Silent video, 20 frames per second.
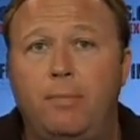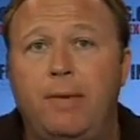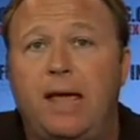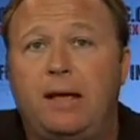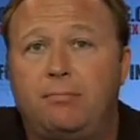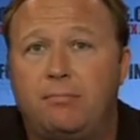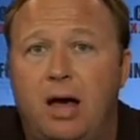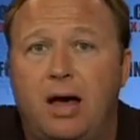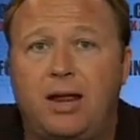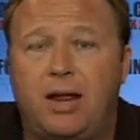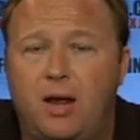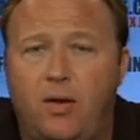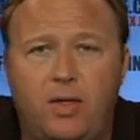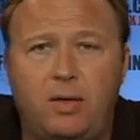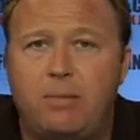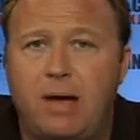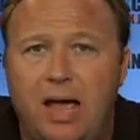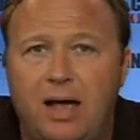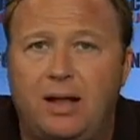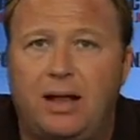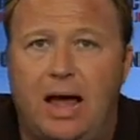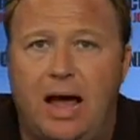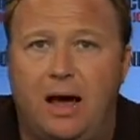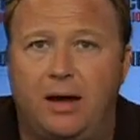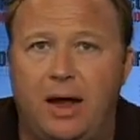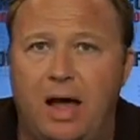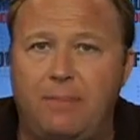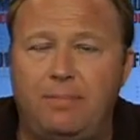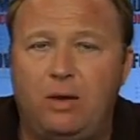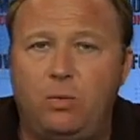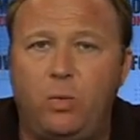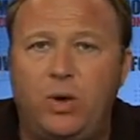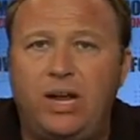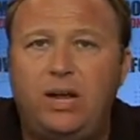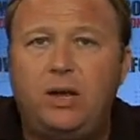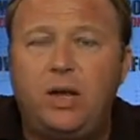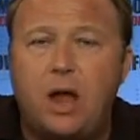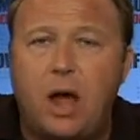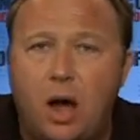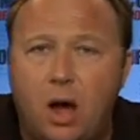we'll make money on the bailout. I
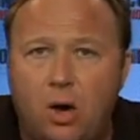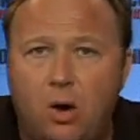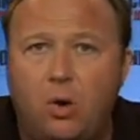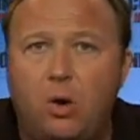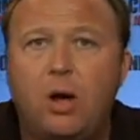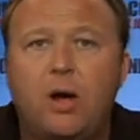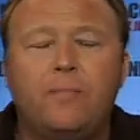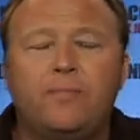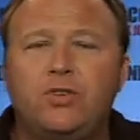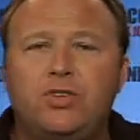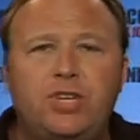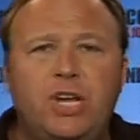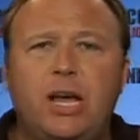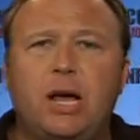mean, we know,